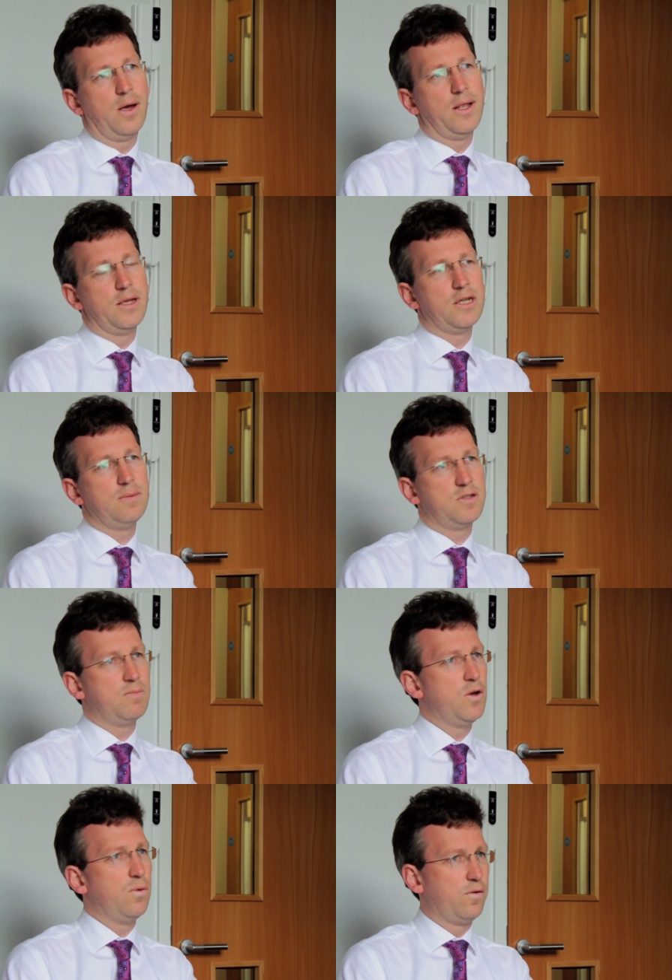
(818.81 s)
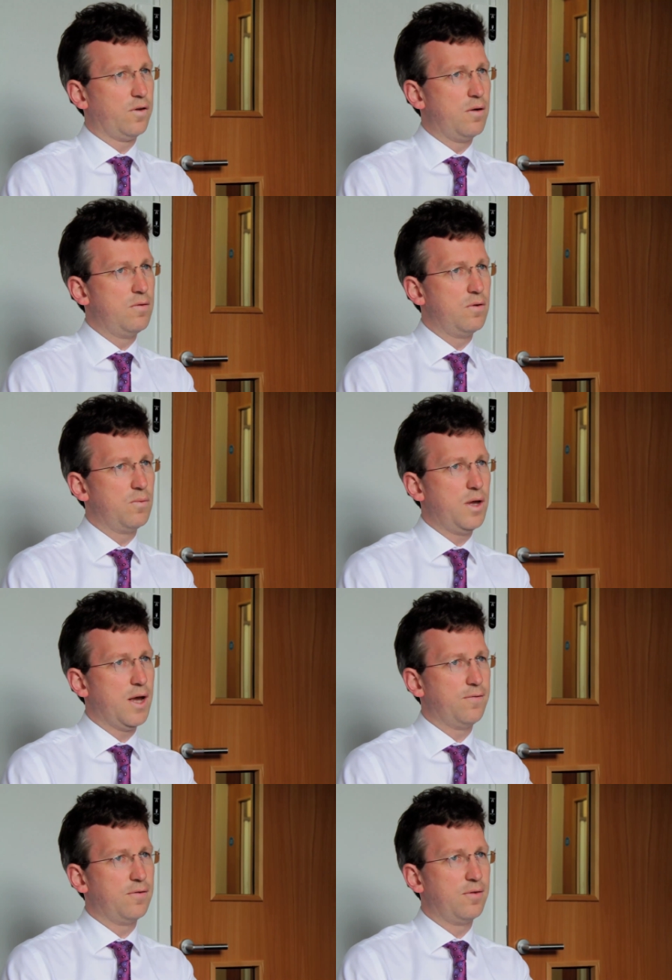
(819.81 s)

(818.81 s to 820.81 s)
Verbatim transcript: And it seems to me also that we have to